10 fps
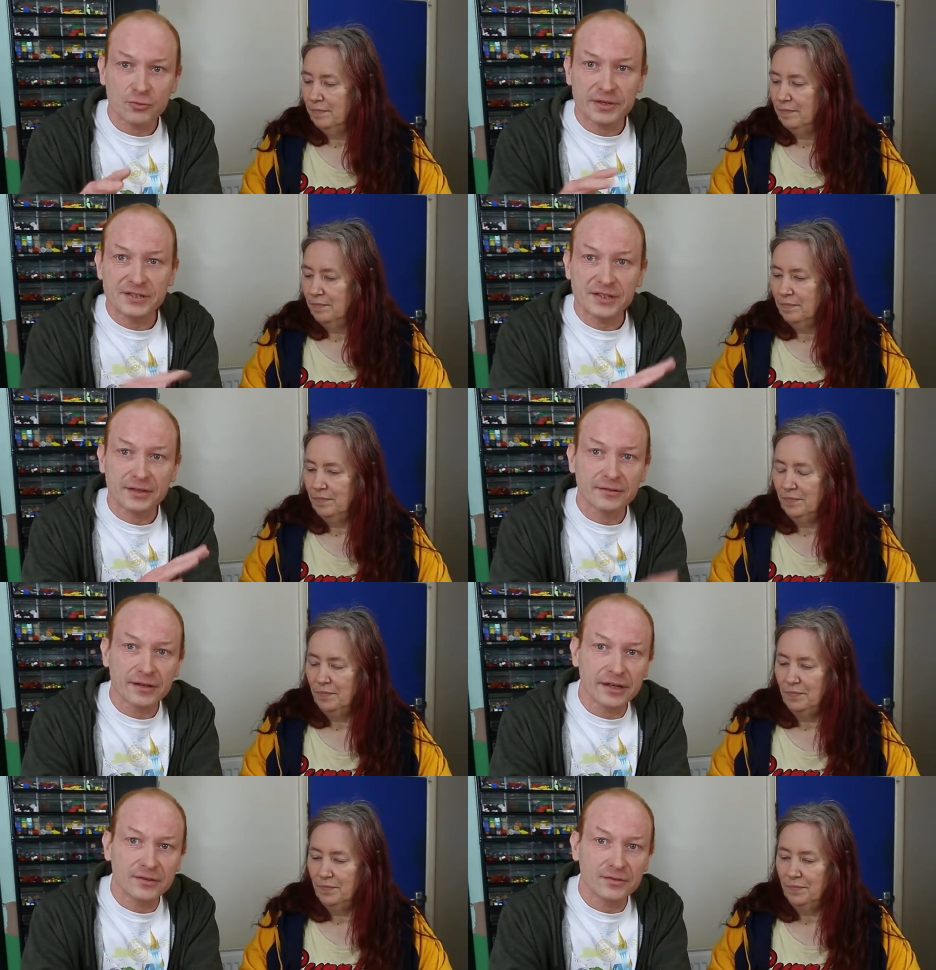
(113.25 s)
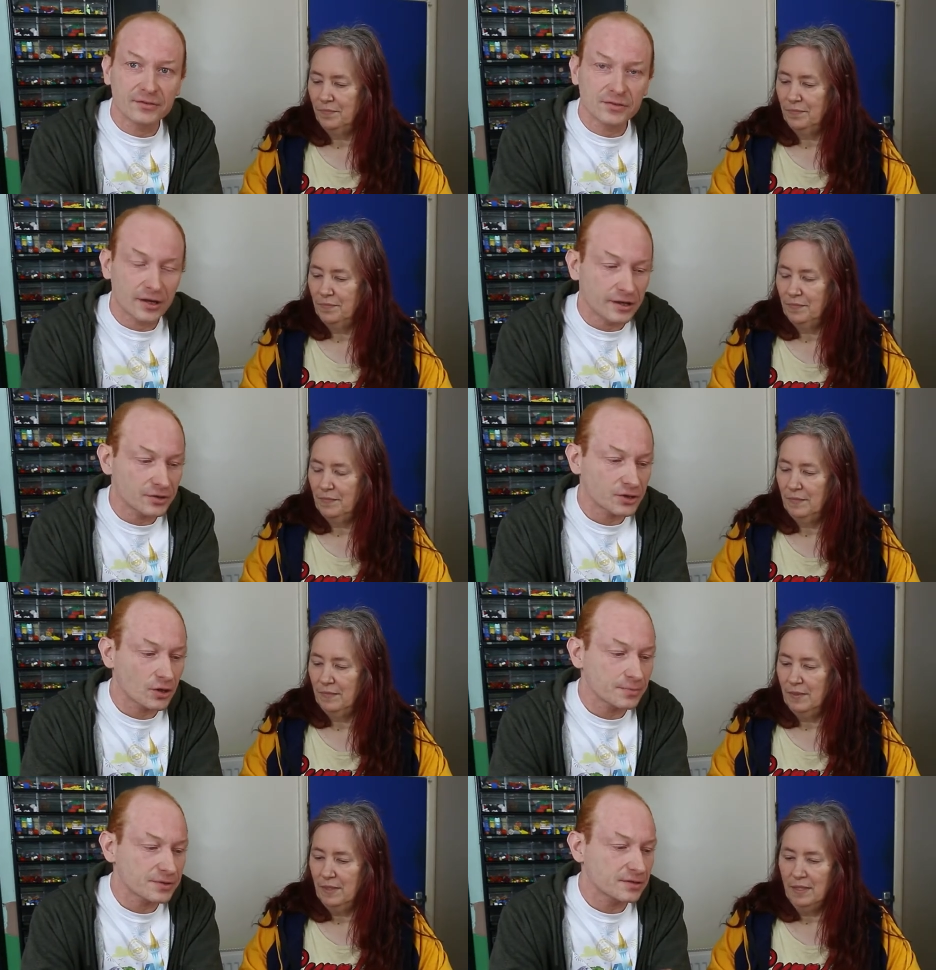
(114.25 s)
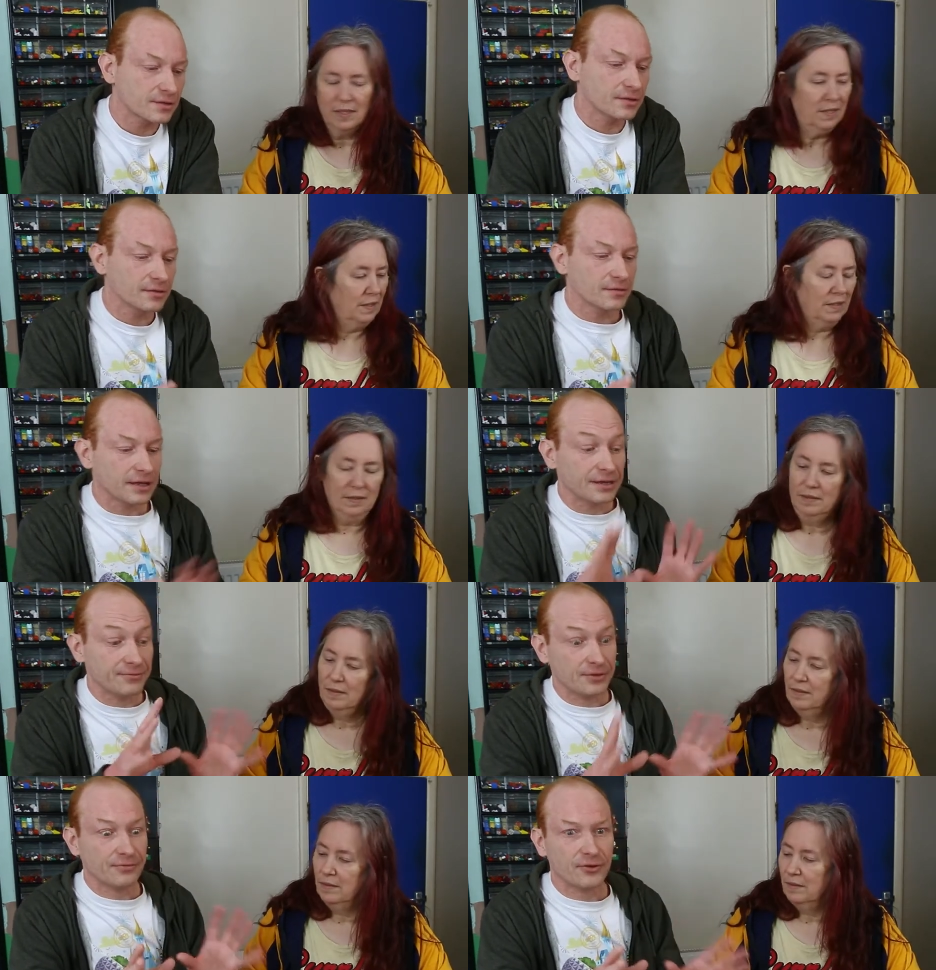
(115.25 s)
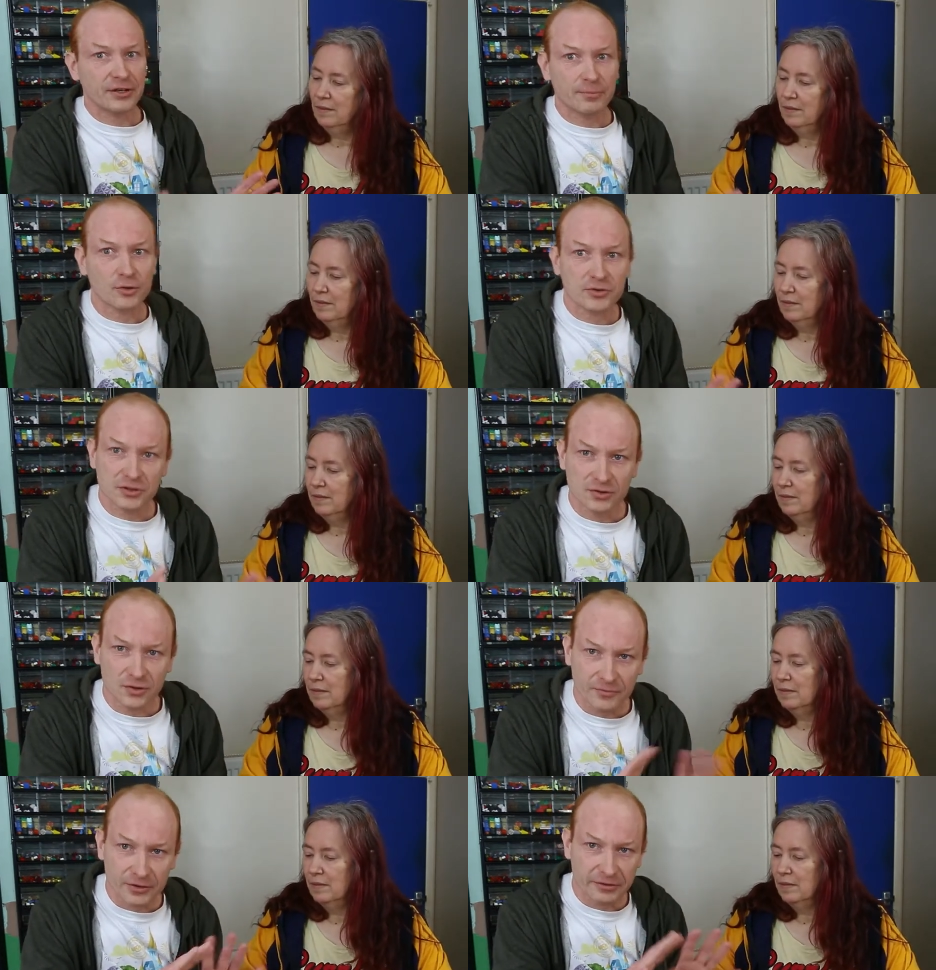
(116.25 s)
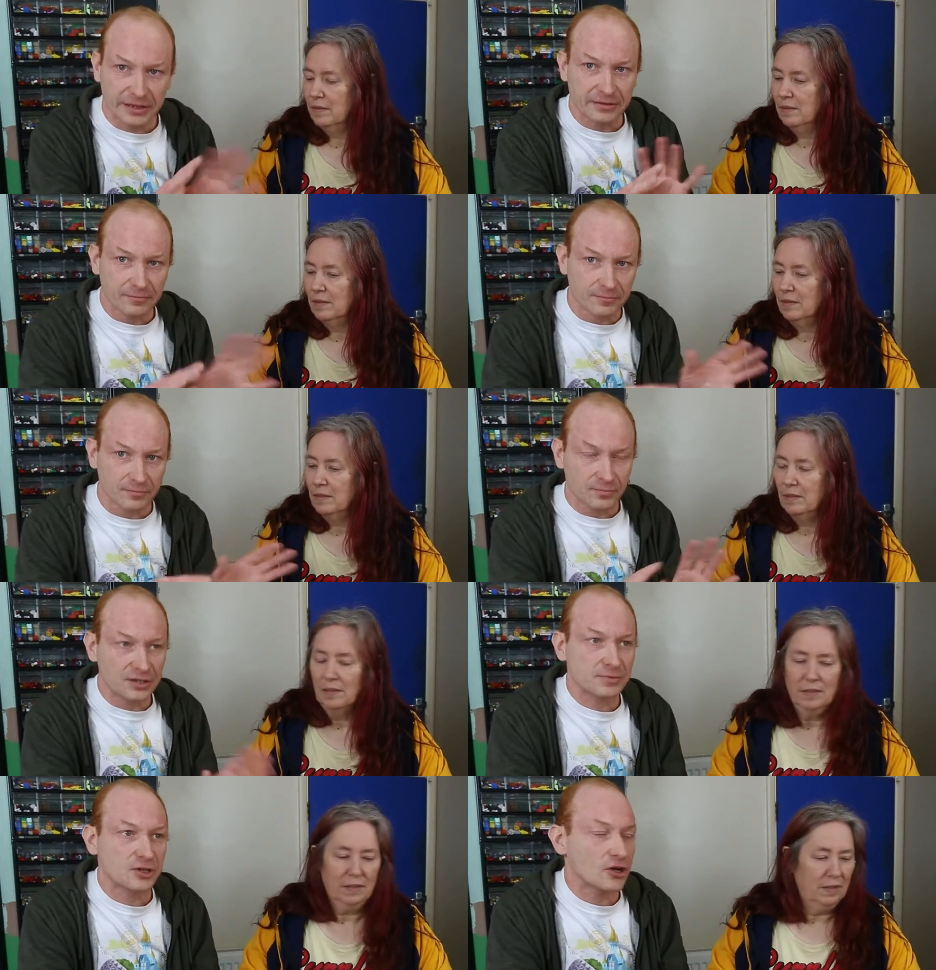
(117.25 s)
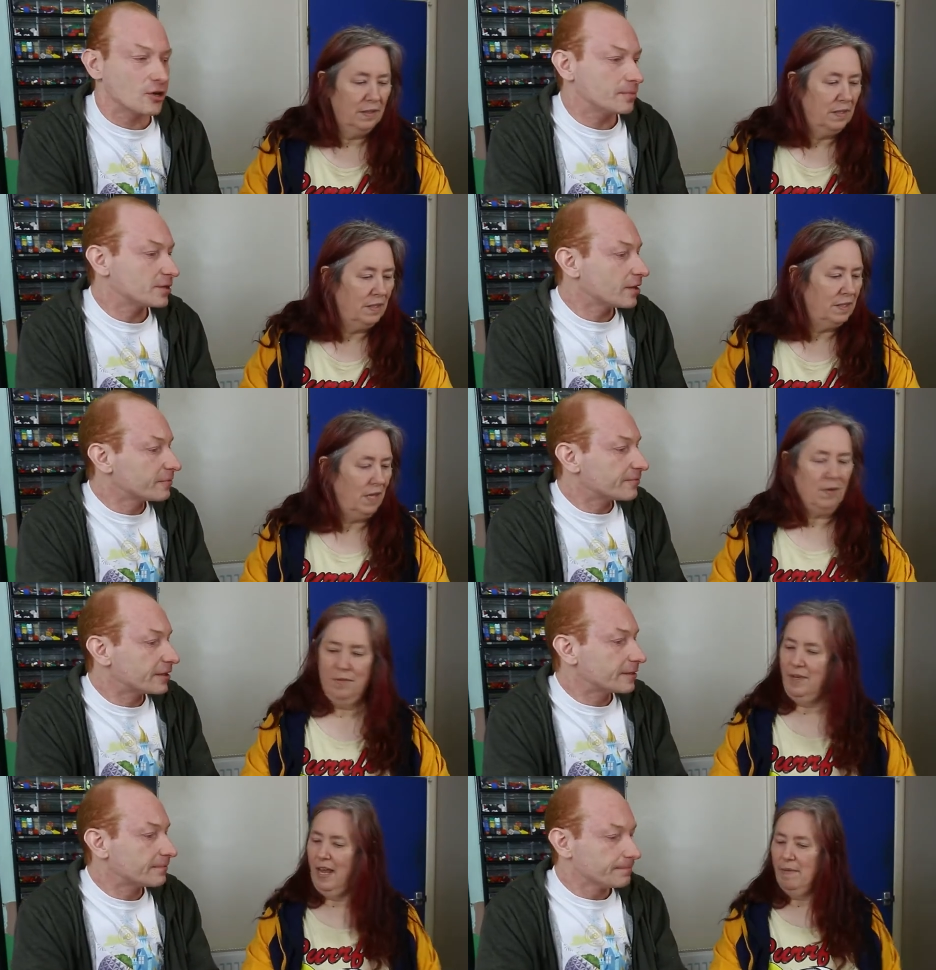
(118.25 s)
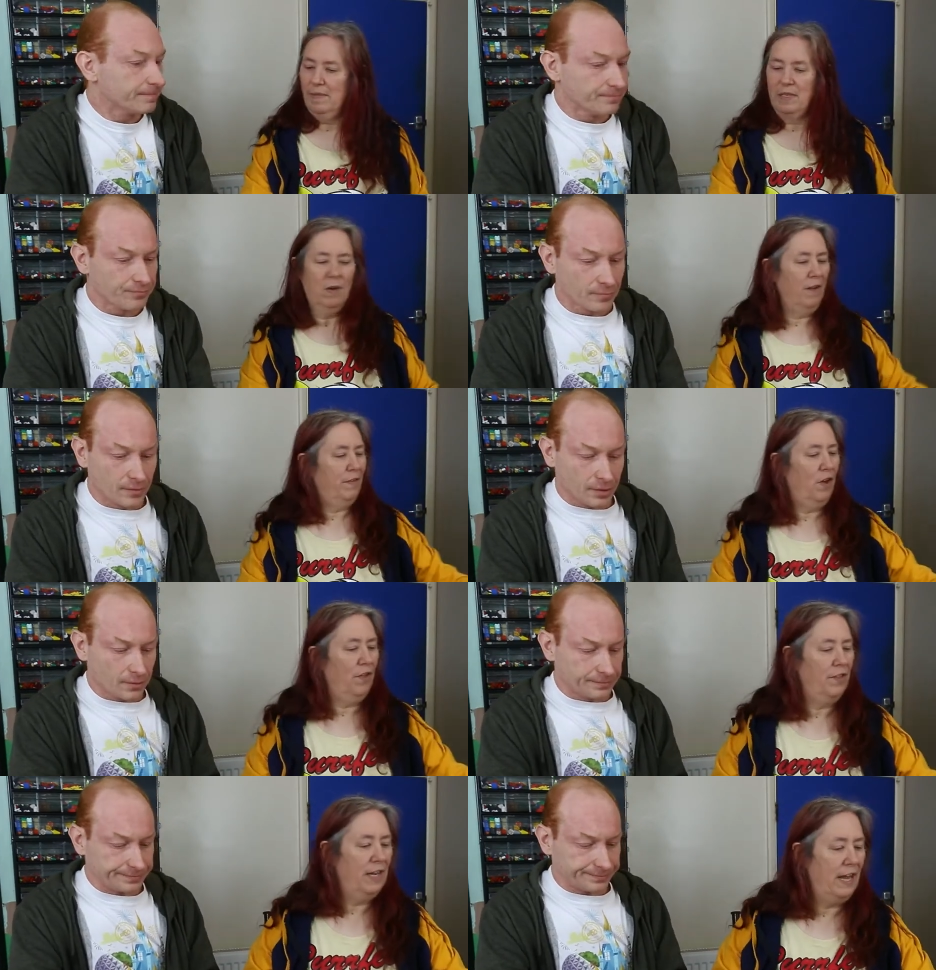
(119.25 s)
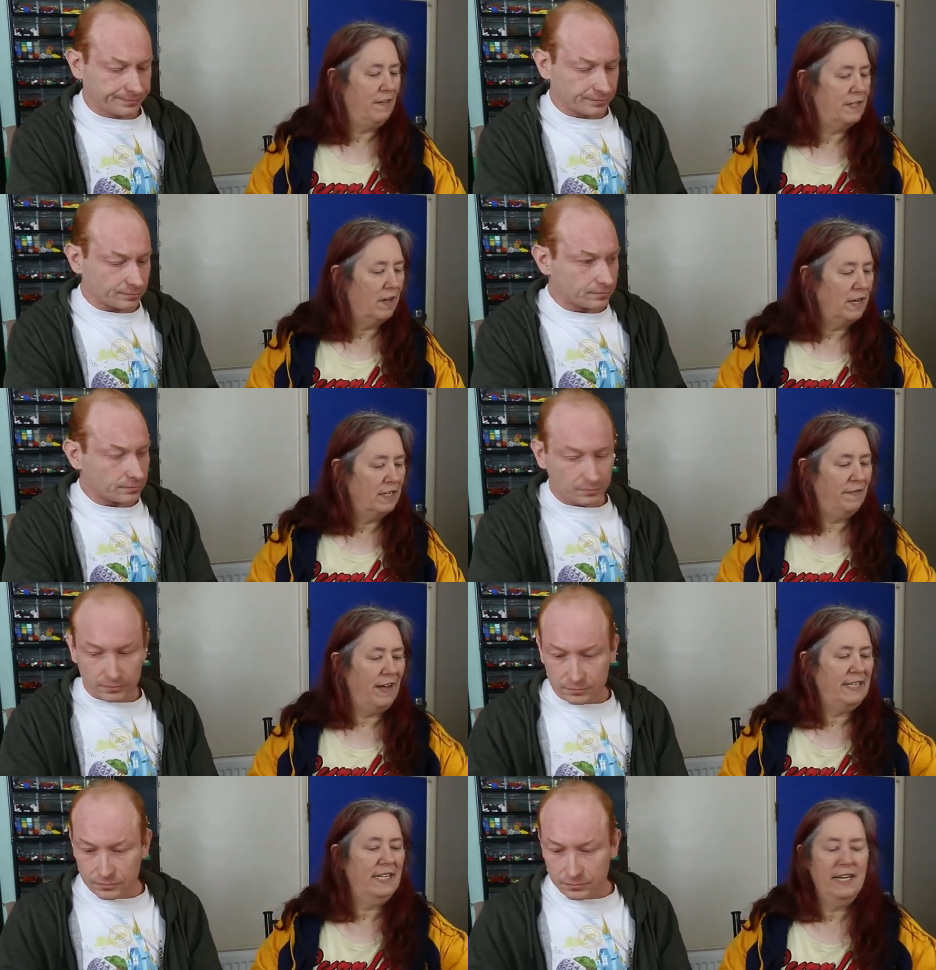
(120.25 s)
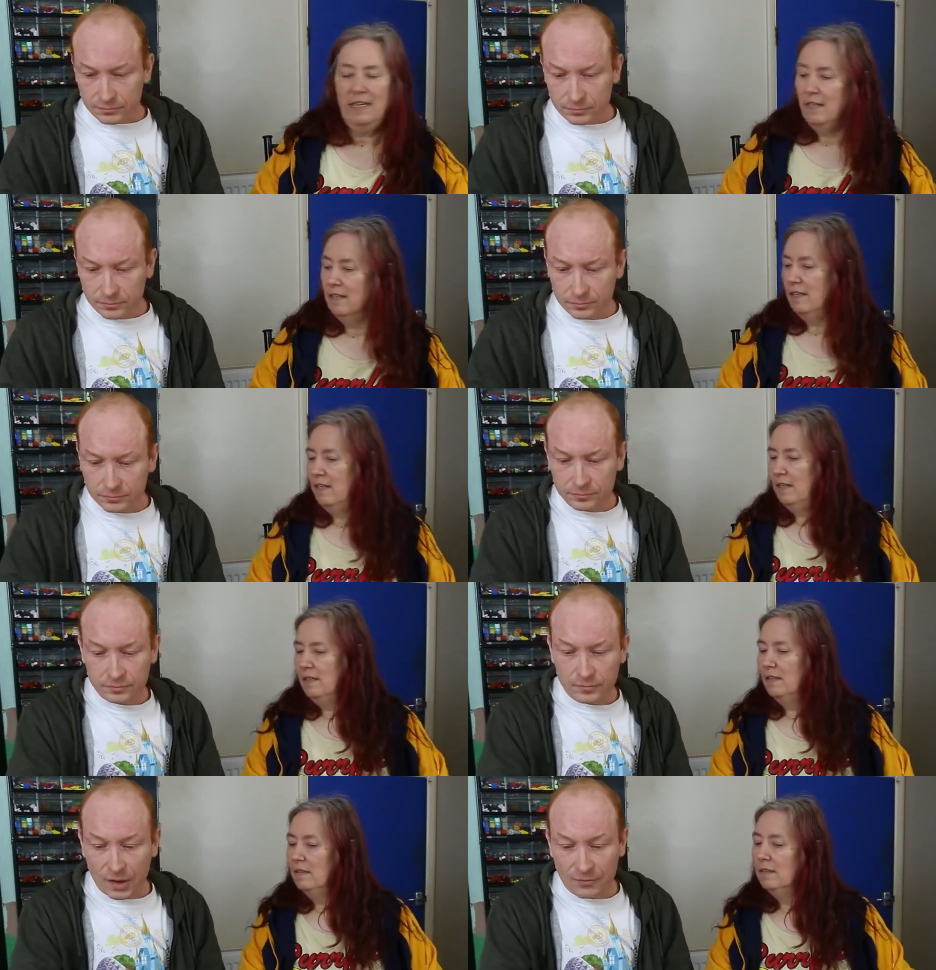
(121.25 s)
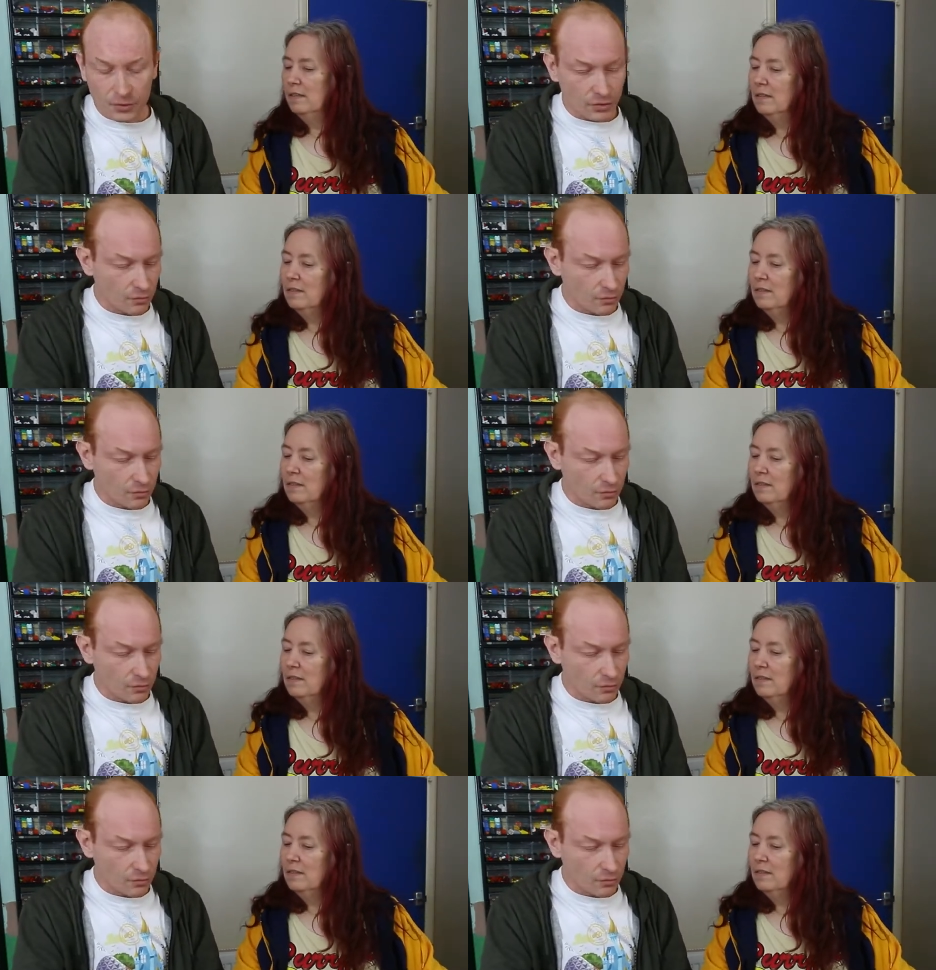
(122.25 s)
Speaker 1: you're missing in uh, shops if you find a box that's not very disturbed. Hopefully.
Speaker 2: So yeah, so I've got the left side of 18.
Speaker 1: And... Hmm. I've got the